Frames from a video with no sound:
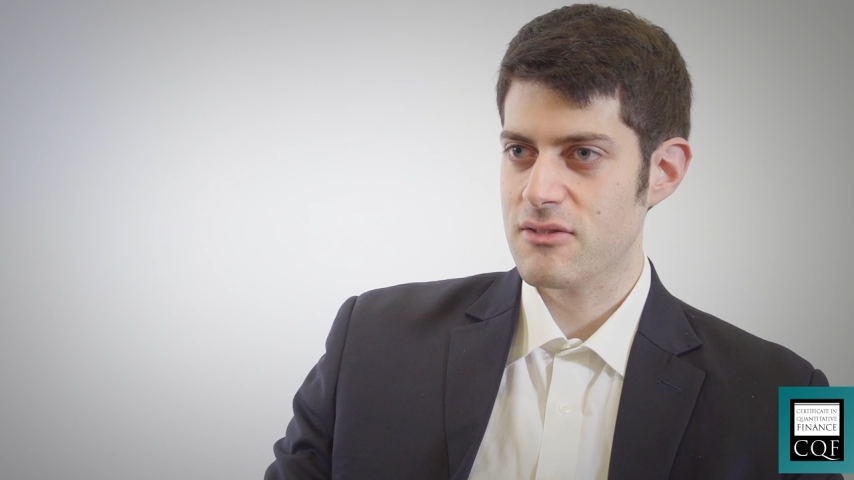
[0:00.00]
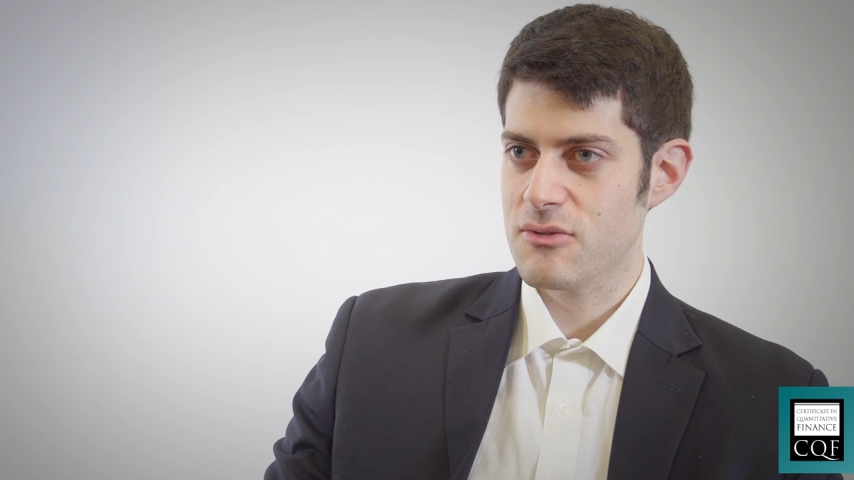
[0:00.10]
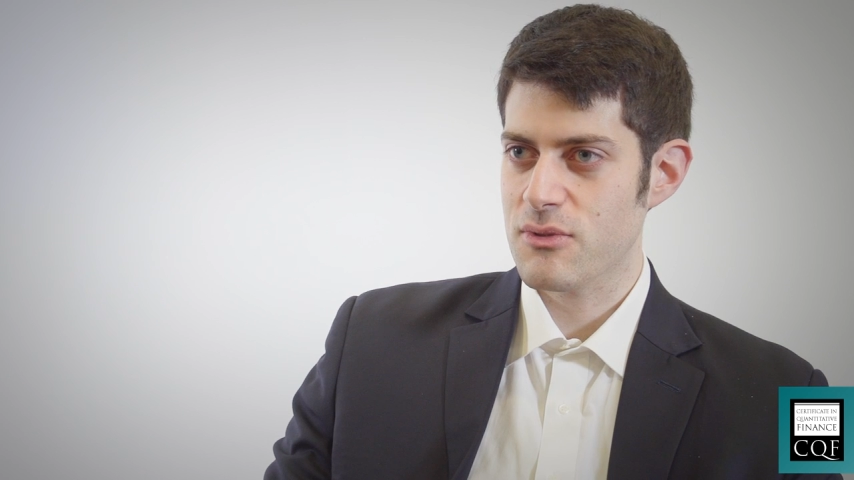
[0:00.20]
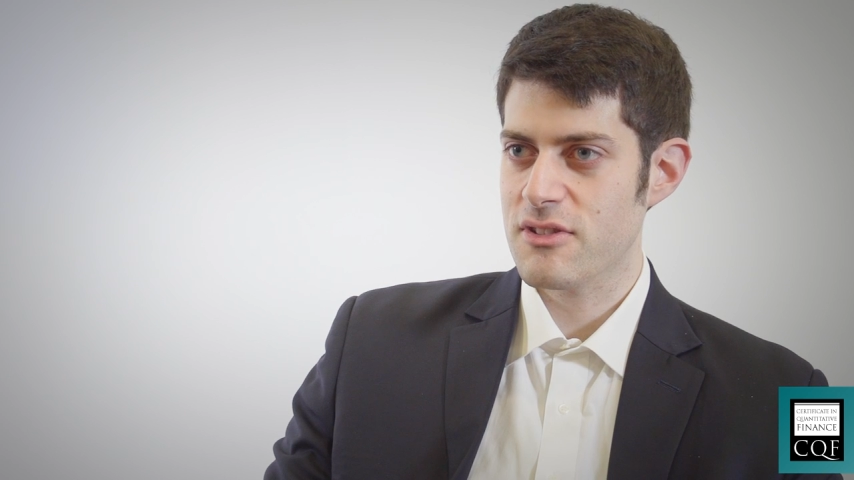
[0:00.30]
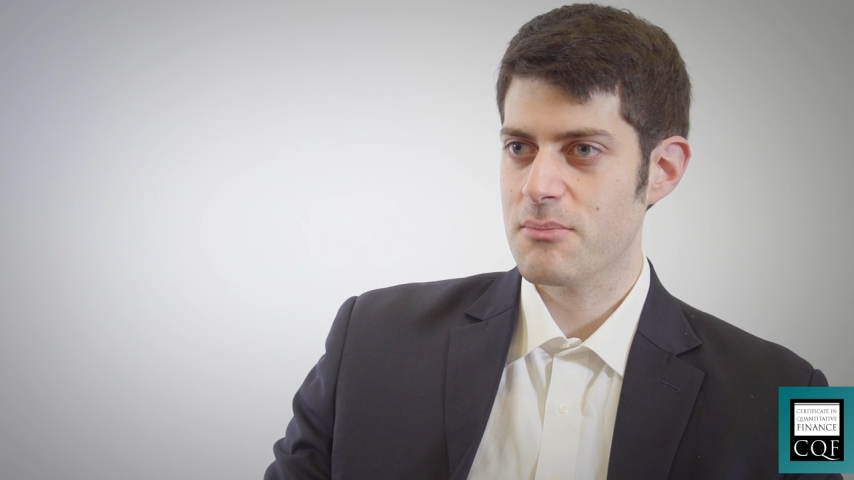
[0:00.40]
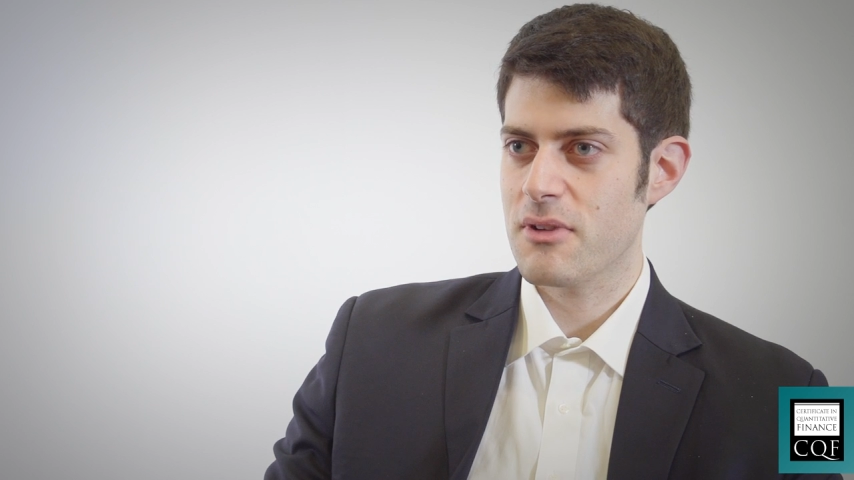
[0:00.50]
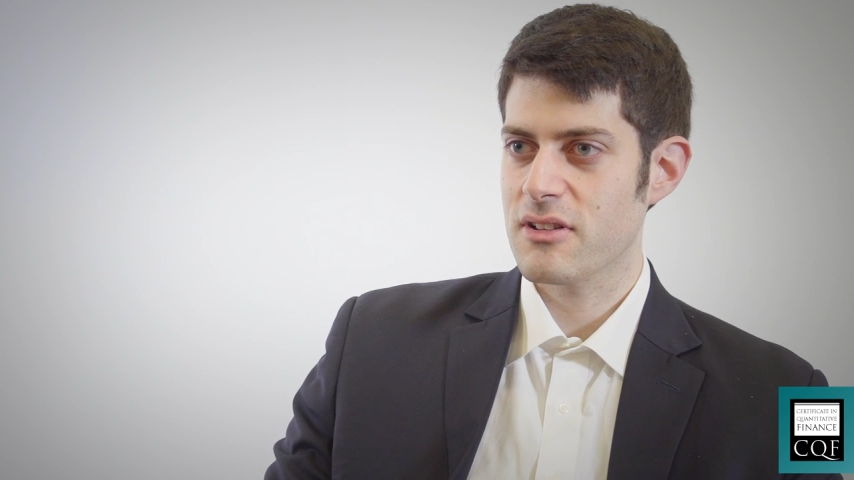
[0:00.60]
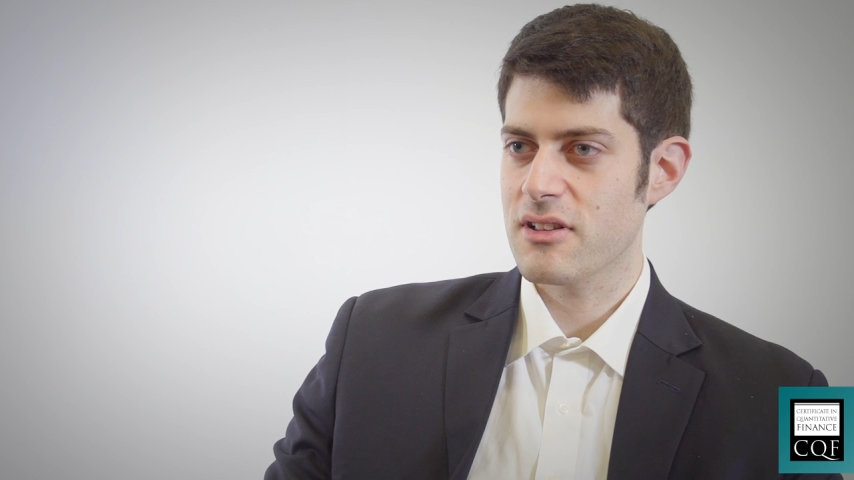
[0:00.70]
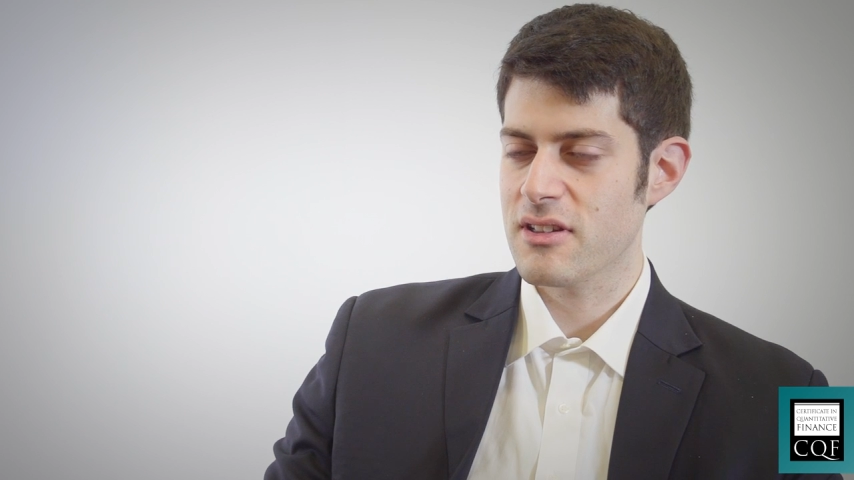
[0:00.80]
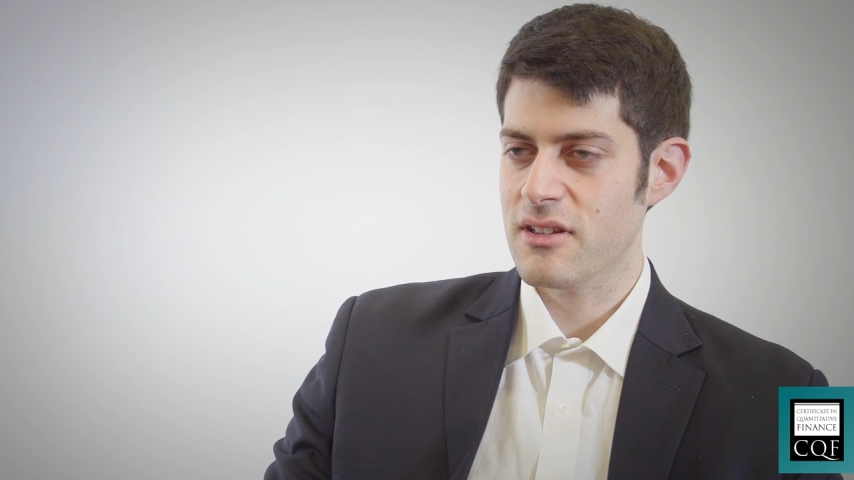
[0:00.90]
to risk
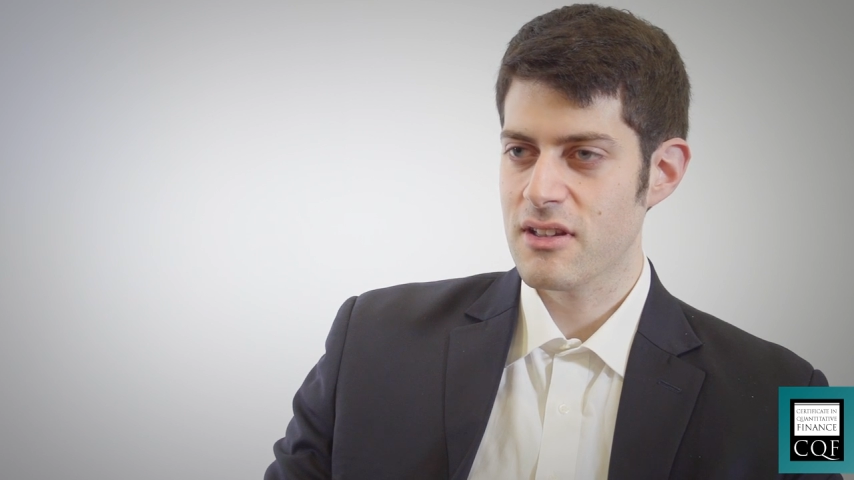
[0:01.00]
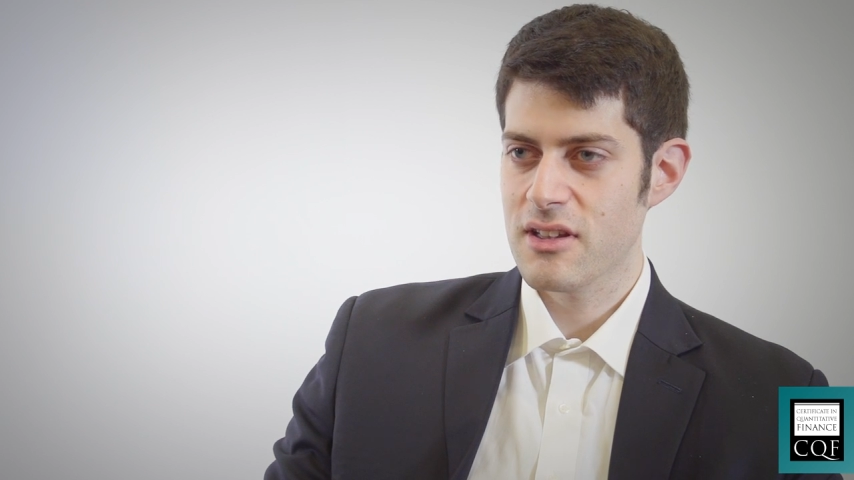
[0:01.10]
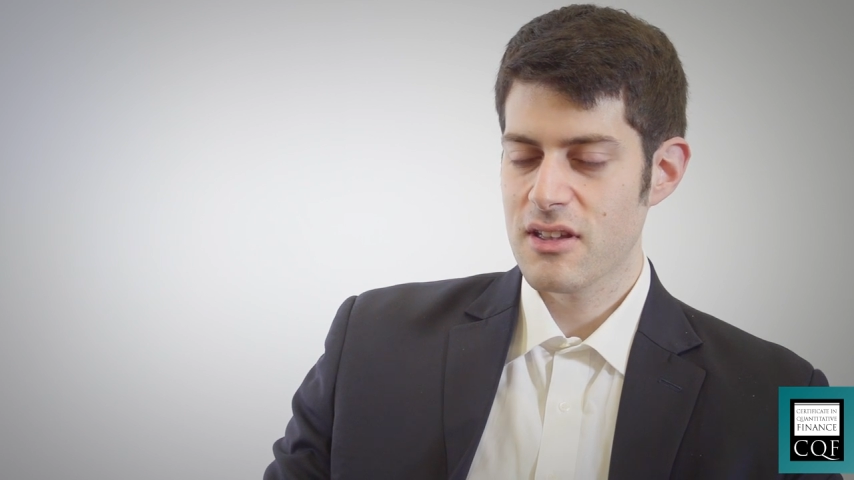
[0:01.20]
modeling